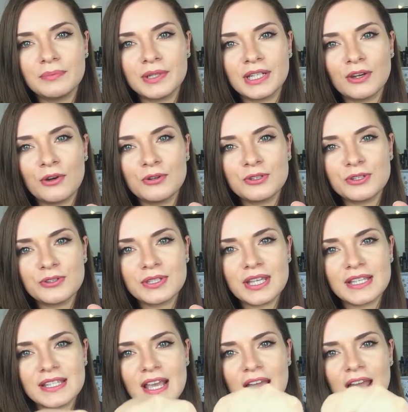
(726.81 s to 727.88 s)
But it also
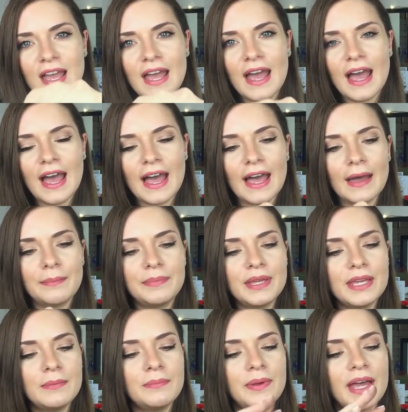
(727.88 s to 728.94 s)
says
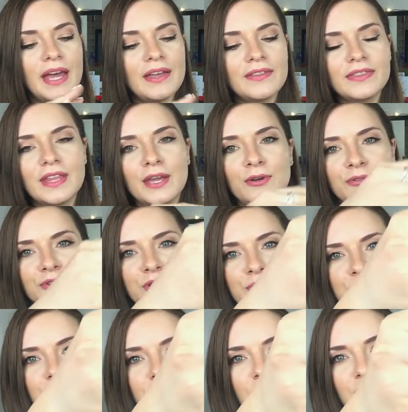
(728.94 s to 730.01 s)
happy birthday on the
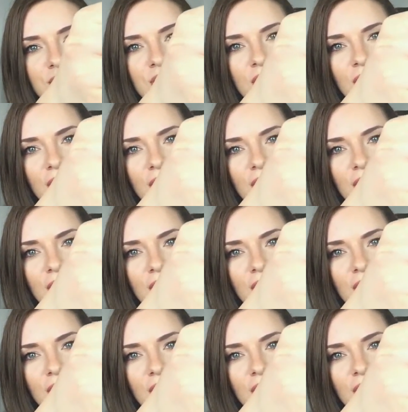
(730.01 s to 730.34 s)
blush.